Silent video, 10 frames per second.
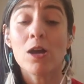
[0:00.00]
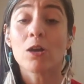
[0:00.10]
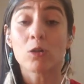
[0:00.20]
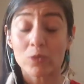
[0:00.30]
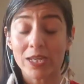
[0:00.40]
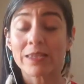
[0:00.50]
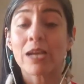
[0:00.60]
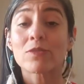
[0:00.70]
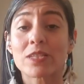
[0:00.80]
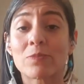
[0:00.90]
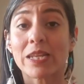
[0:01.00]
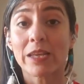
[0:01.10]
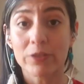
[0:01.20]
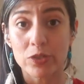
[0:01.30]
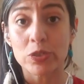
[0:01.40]
or we allow somebody
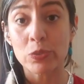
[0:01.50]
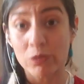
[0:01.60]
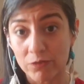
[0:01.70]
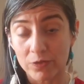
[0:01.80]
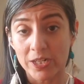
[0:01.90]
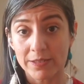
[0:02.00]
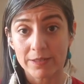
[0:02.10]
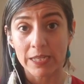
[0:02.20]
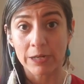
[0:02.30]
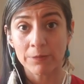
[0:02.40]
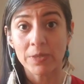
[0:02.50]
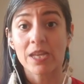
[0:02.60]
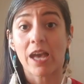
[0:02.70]
else to do it for us, you know,